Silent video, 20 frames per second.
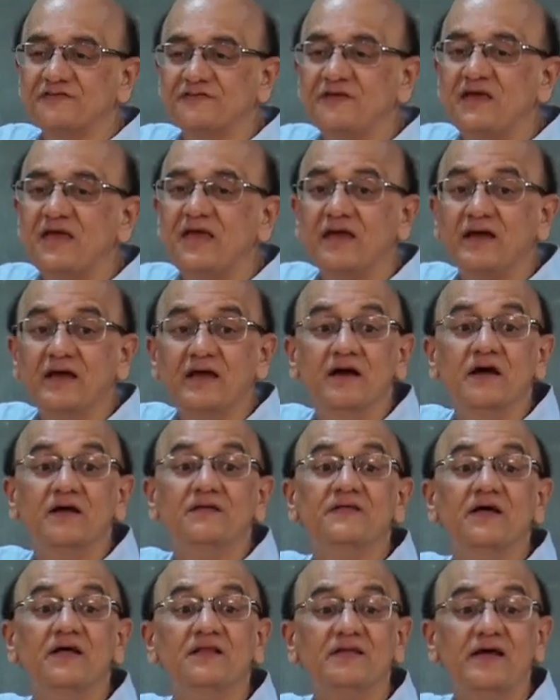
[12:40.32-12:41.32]
C,
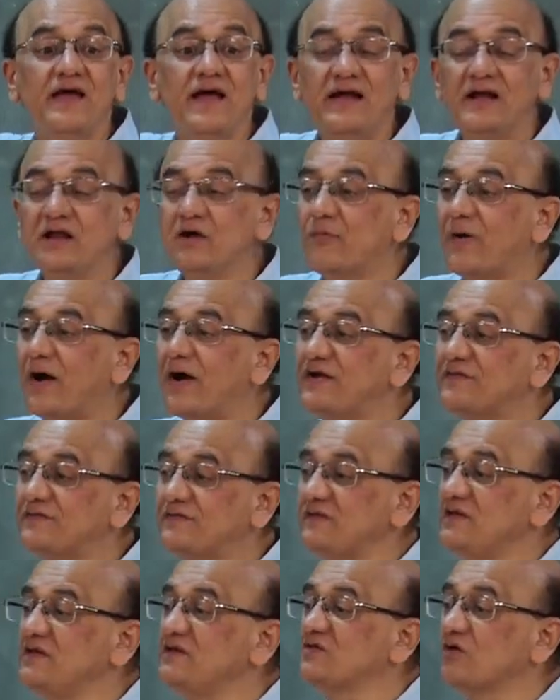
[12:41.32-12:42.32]
then A divides
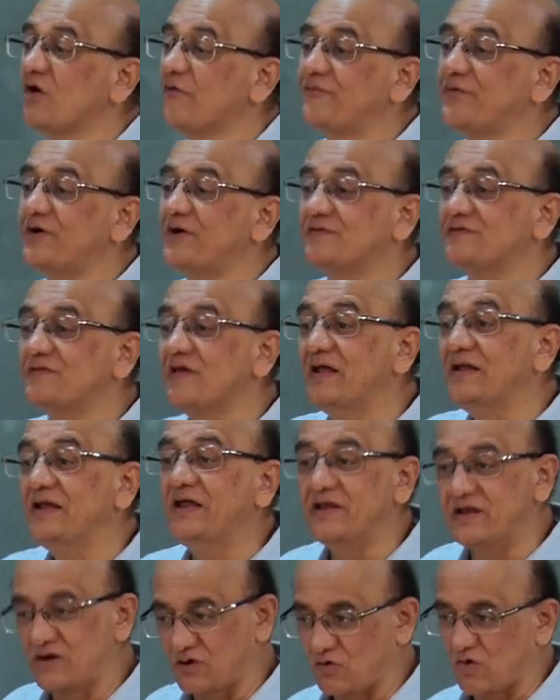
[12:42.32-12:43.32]
each of its
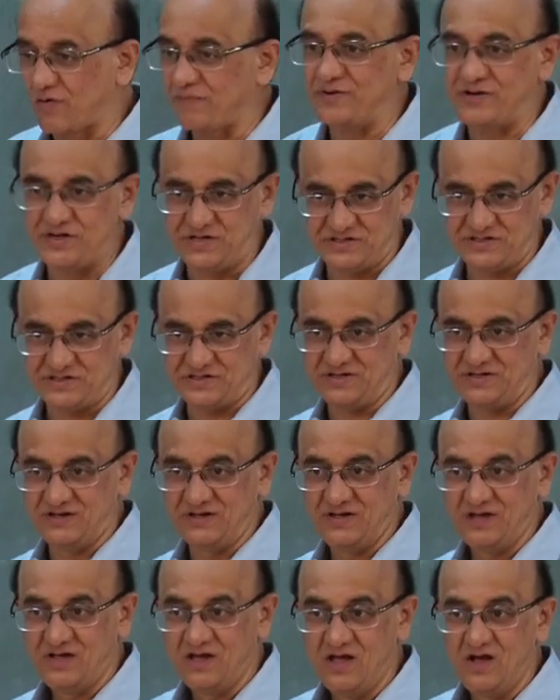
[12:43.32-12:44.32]
linear combination.
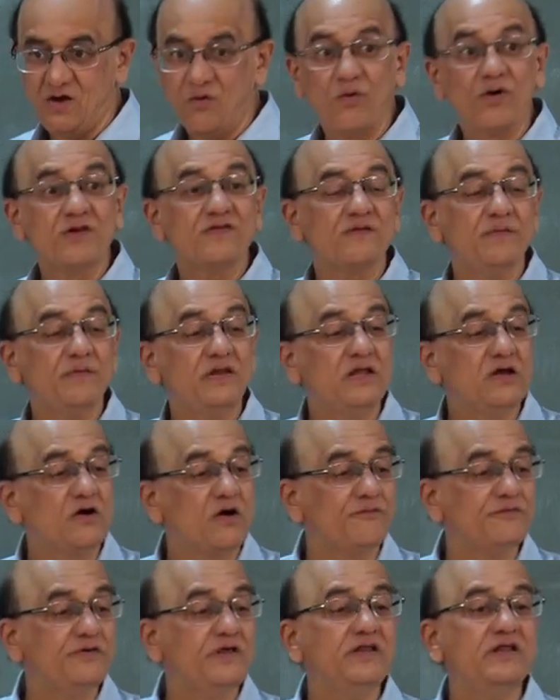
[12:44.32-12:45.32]
What is the meaning
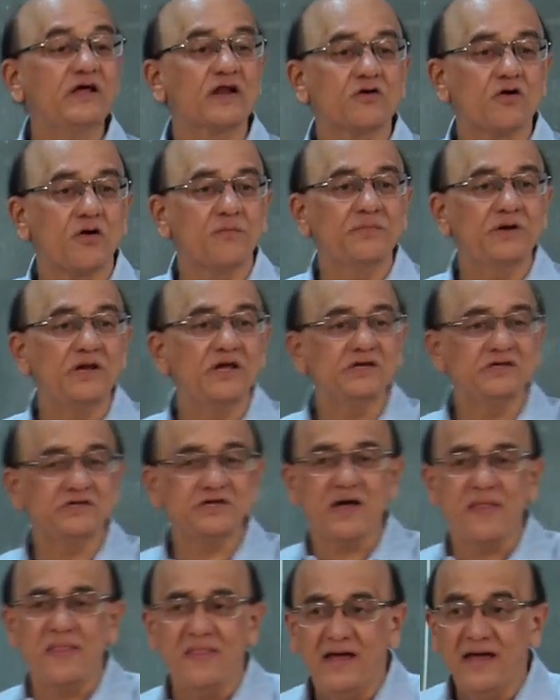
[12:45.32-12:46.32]
of linear
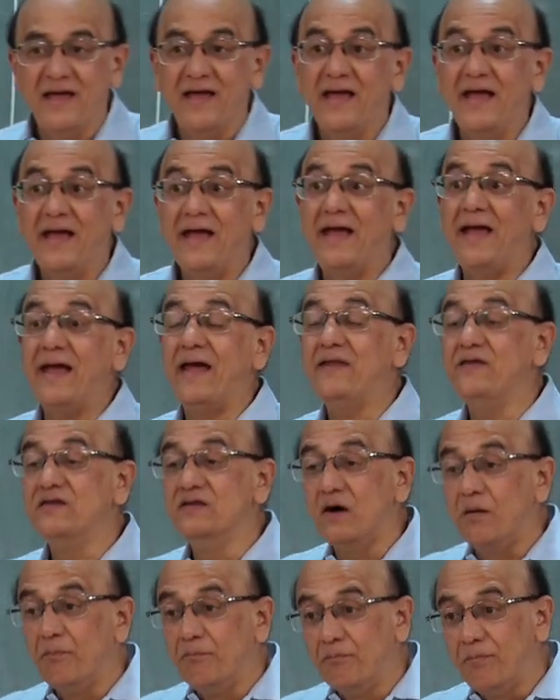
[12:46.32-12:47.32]
combination? A
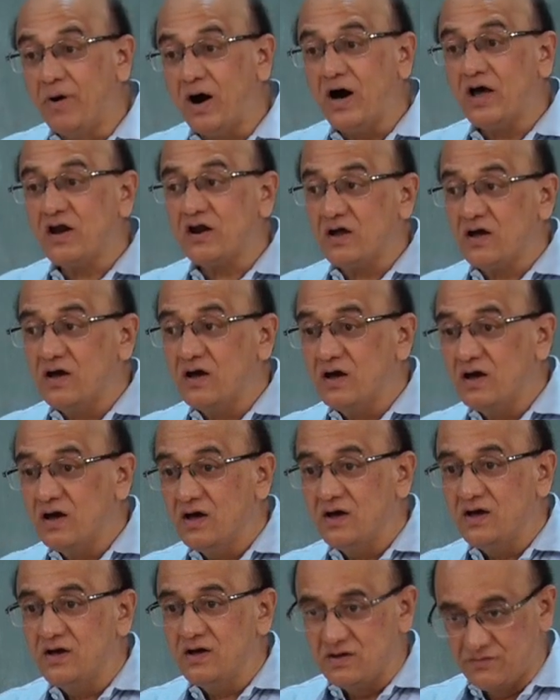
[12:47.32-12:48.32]
number,
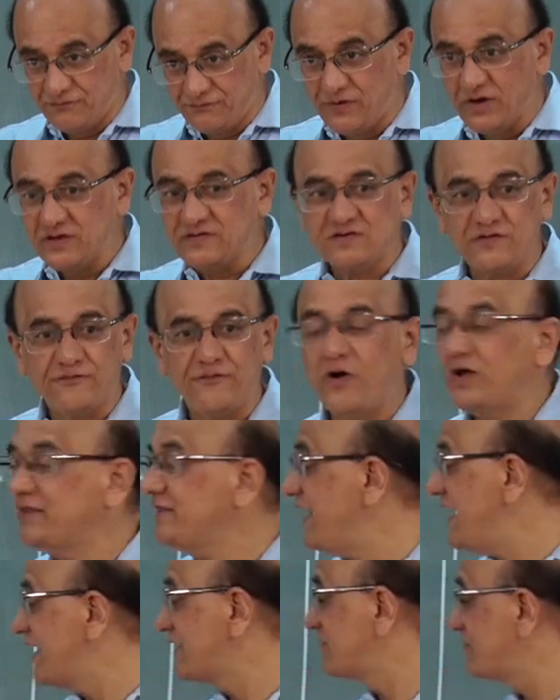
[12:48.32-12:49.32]
first of all
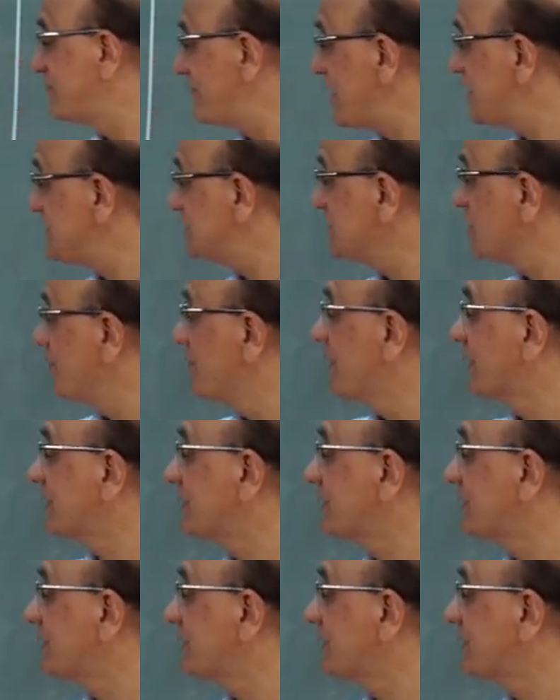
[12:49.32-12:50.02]
the expression of the